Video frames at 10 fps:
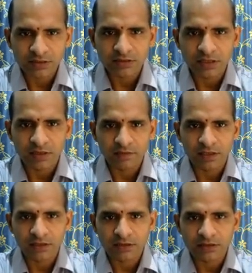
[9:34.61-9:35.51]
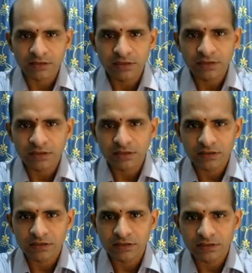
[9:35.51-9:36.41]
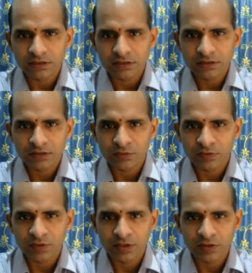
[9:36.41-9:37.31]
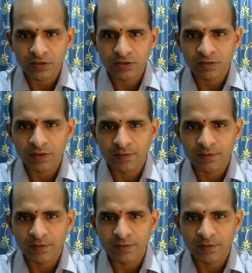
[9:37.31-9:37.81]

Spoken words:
Java C student.java.